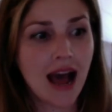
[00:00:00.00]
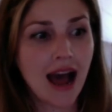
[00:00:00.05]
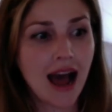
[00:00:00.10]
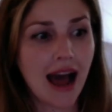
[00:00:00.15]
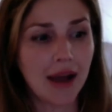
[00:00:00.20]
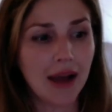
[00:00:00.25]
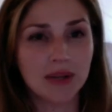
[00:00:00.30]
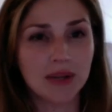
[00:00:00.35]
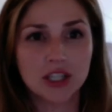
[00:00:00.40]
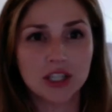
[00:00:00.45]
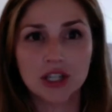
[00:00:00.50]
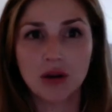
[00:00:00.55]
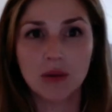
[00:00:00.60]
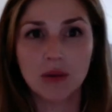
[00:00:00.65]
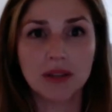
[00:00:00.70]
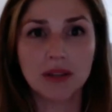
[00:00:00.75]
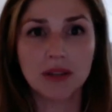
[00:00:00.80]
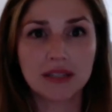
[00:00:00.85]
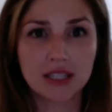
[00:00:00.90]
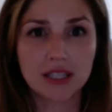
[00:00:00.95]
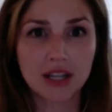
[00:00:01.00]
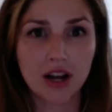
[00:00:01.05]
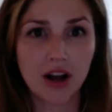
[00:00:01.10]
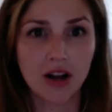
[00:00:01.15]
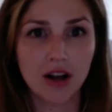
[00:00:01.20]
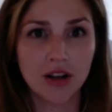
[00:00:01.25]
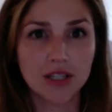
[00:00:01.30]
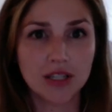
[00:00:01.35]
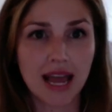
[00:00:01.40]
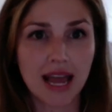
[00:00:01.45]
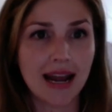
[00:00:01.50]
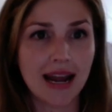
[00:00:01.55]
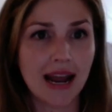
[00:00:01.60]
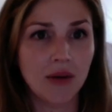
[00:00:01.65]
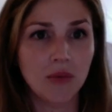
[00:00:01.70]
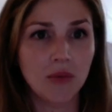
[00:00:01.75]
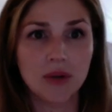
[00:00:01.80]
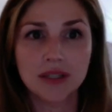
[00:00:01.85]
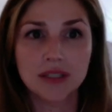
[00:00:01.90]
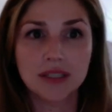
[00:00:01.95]
I would show up on these calls and I
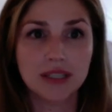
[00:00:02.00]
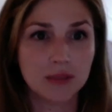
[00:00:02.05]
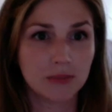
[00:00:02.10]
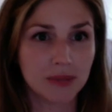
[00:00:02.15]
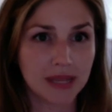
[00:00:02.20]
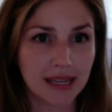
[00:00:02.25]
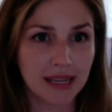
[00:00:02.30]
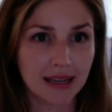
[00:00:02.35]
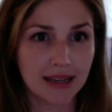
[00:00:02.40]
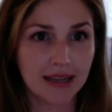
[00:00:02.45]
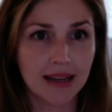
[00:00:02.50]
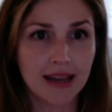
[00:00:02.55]
wouldn't speak.